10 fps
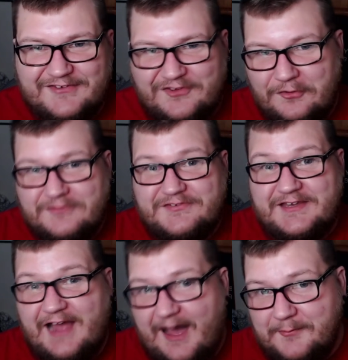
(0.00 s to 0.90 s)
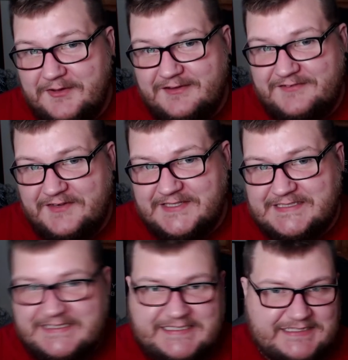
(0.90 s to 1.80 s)
as long as the hobby
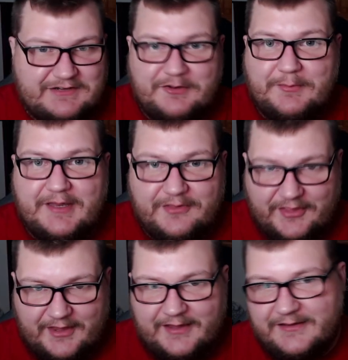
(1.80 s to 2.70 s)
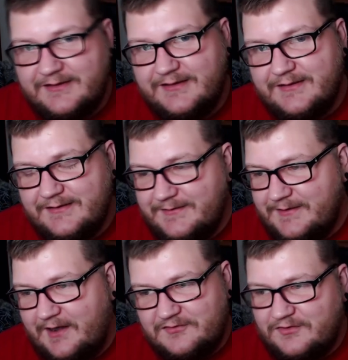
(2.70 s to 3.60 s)
exists, this is going to be a thing.
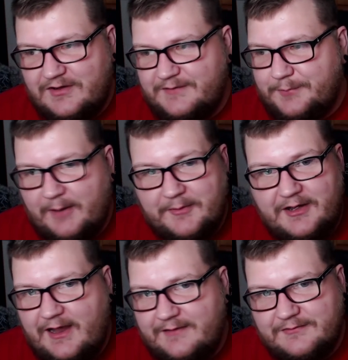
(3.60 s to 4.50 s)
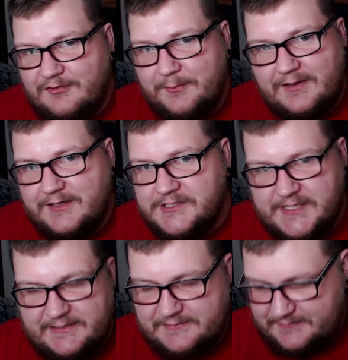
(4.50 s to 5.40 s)
There's probably not going to be any
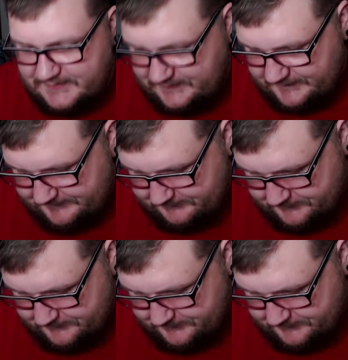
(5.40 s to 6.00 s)
changes.